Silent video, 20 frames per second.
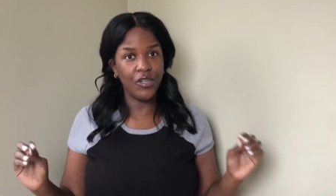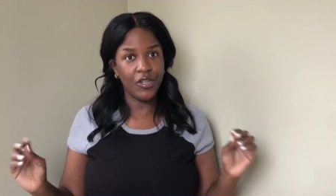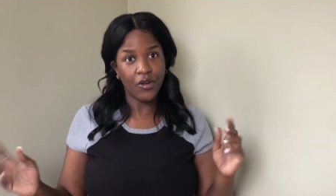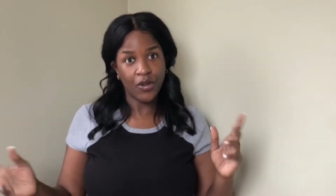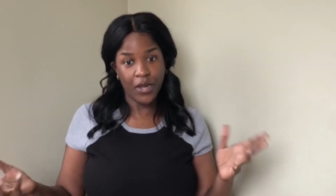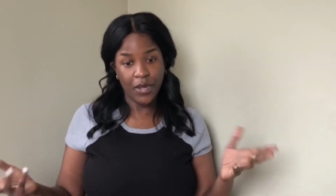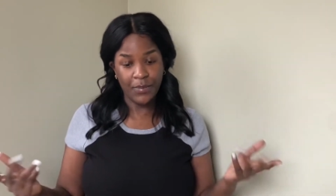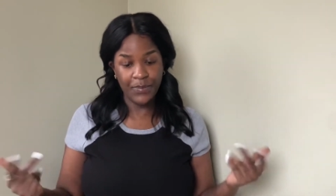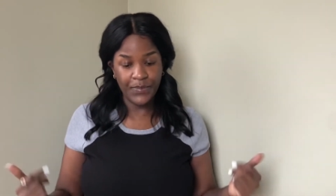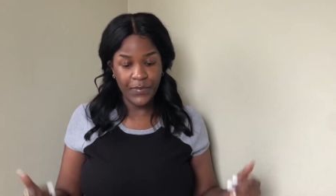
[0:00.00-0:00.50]

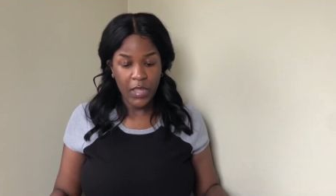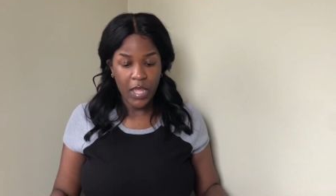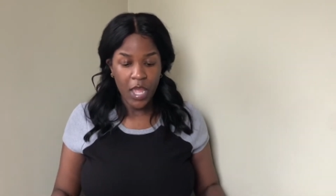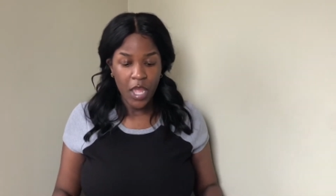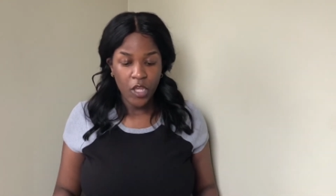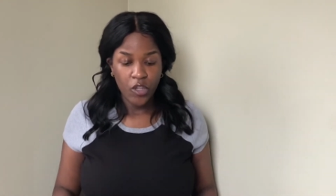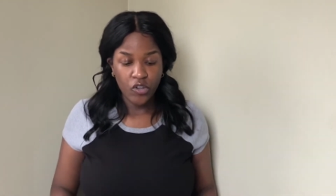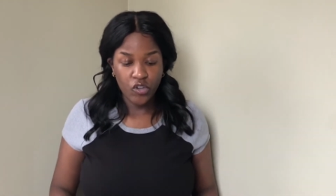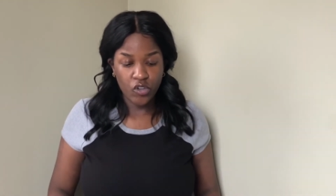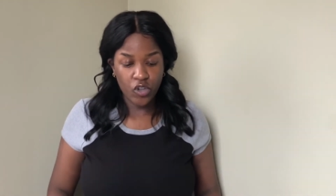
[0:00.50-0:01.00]
Okay,
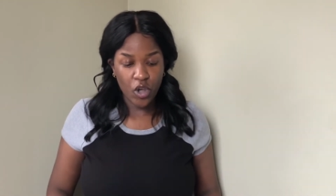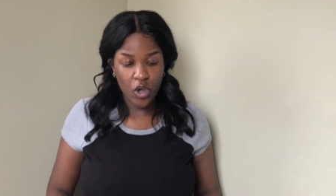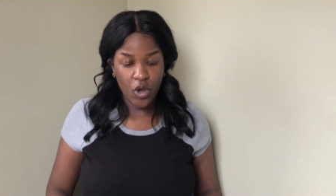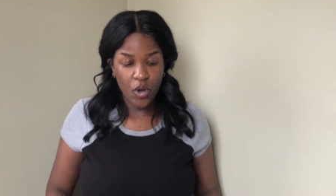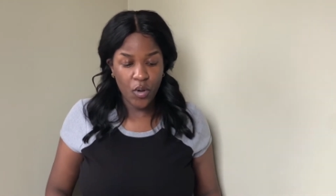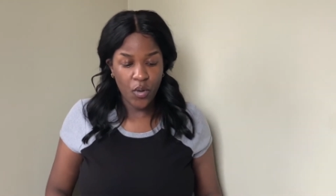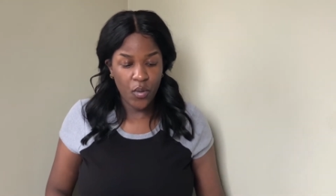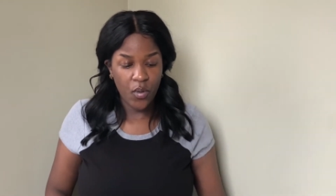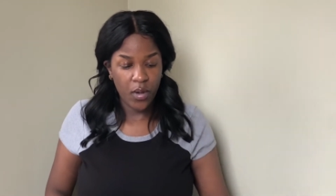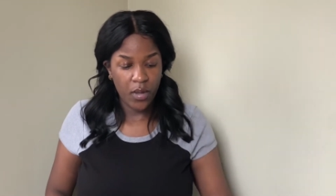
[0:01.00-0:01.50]

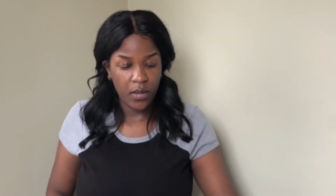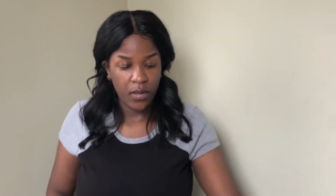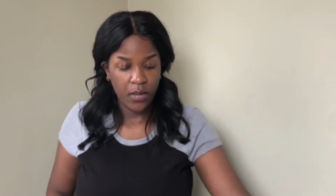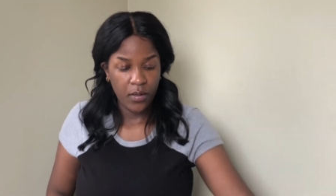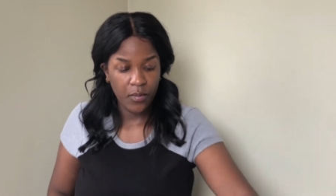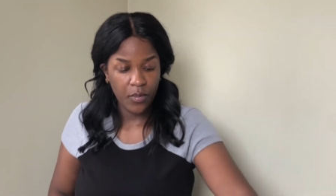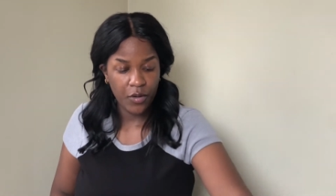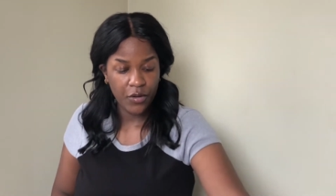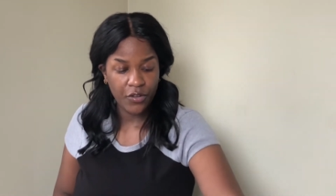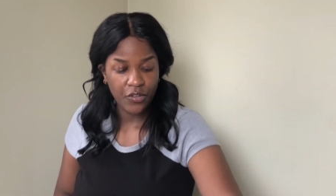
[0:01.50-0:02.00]
so
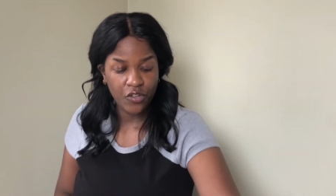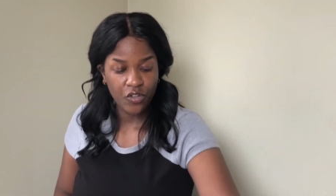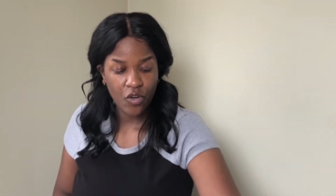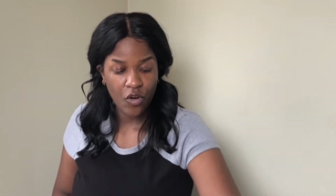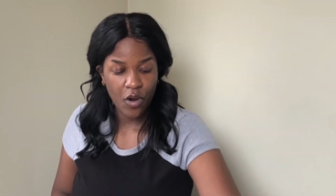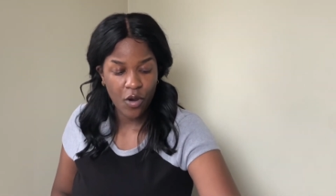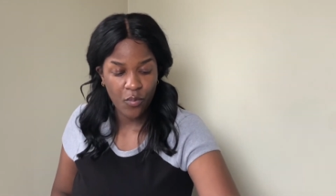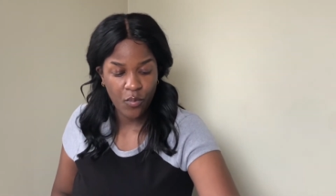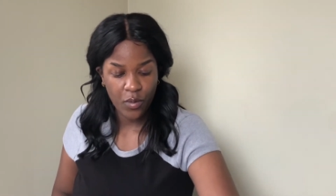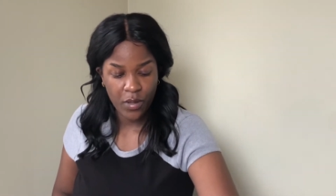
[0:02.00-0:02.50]
I'm gonna
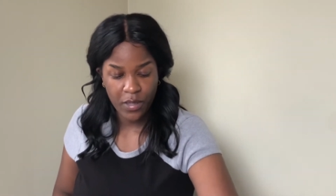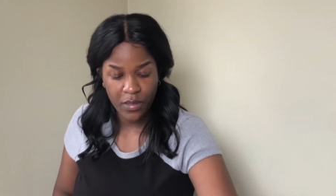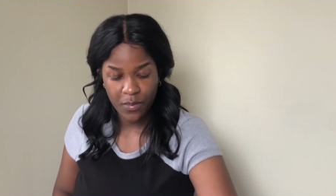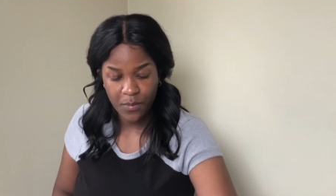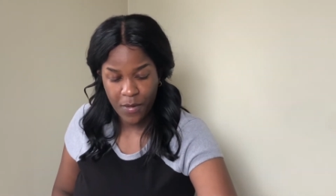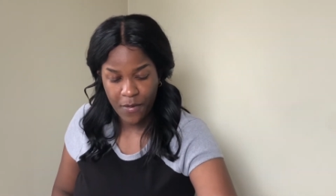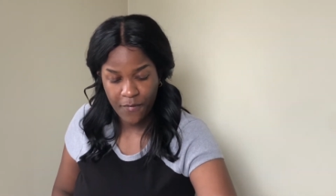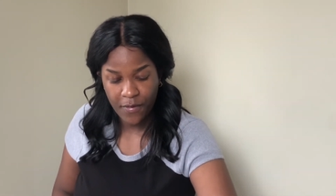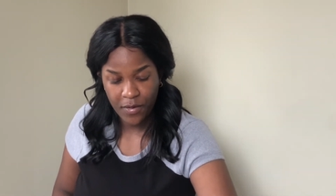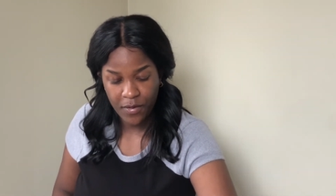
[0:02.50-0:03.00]
start with
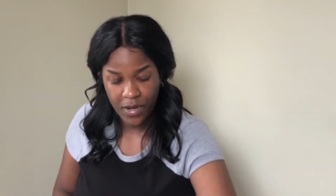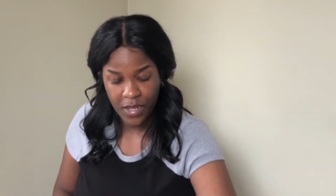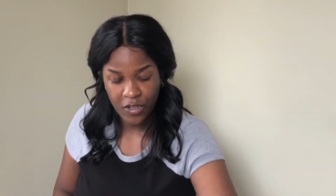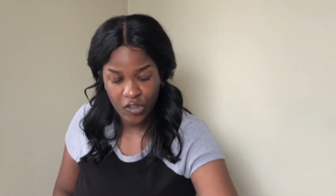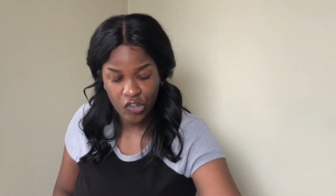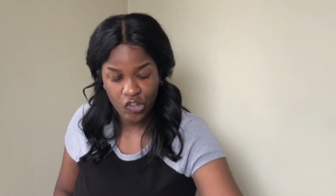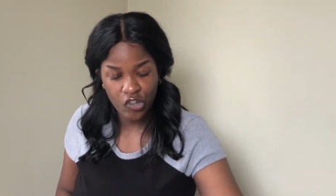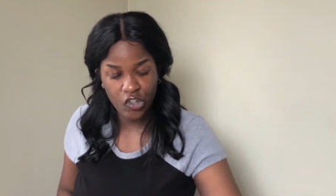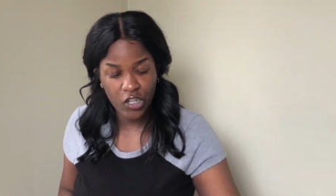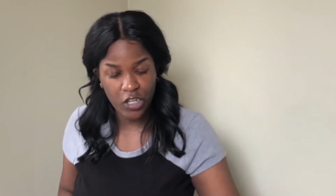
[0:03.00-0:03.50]
my
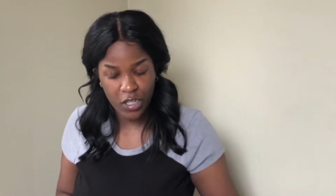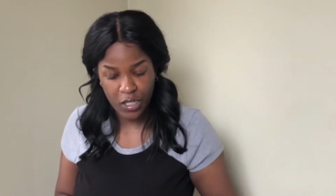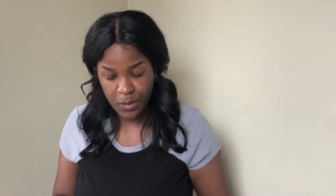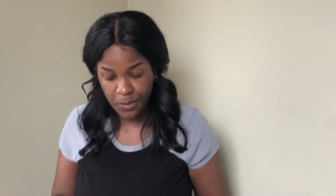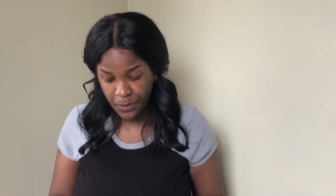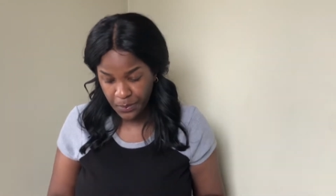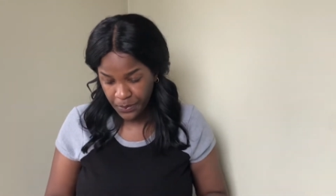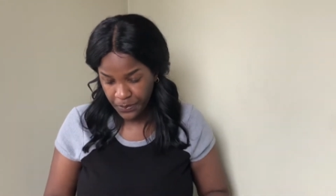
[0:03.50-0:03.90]
foundation.